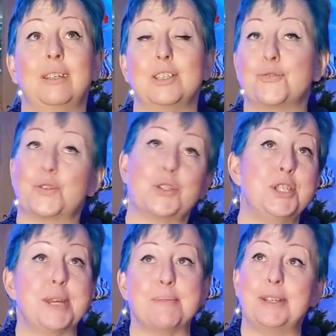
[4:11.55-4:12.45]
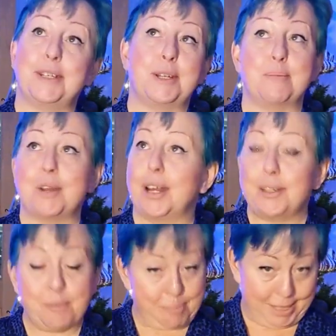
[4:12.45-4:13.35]
his first name ended up not
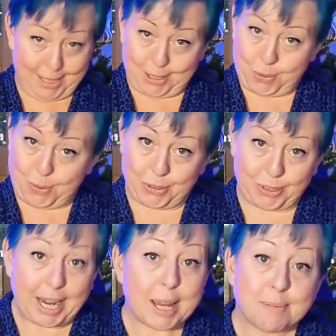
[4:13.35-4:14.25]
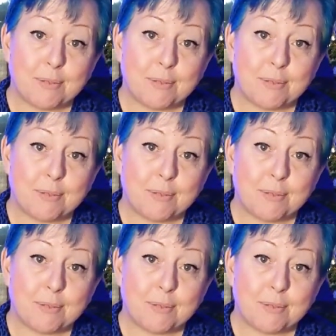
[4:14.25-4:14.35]
even being his real name.